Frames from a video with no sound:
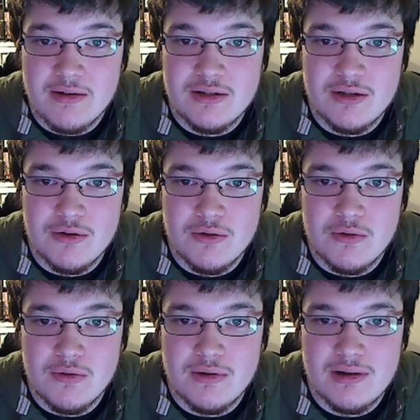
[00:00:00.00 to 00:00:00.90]

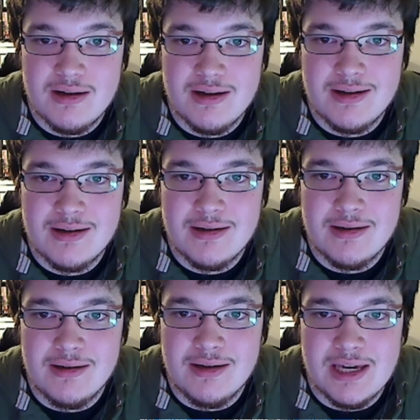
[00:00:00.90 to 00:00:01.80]
to
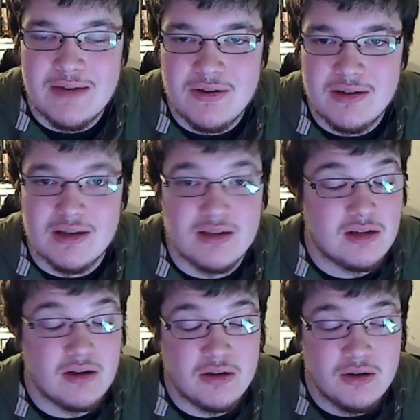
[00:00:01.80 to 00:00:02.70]

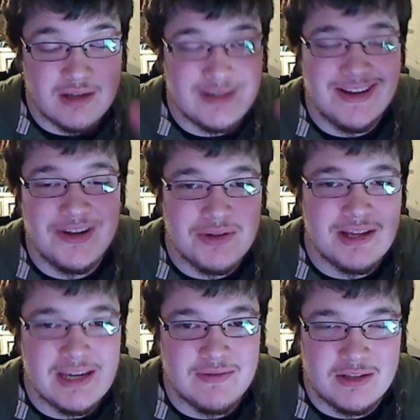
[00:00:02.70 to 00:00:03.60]
continually
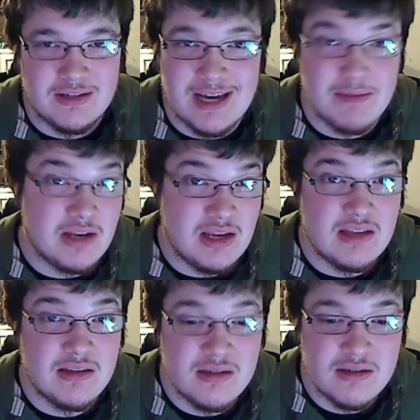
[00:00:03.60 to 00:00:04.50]
give it the time it
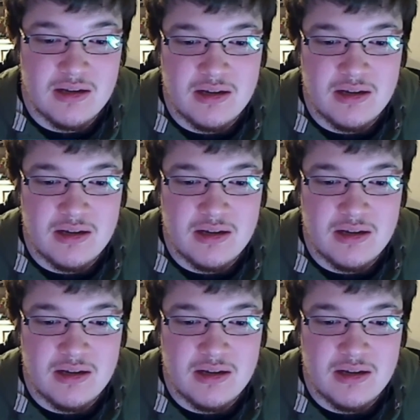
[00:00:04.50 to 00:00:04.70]
needs.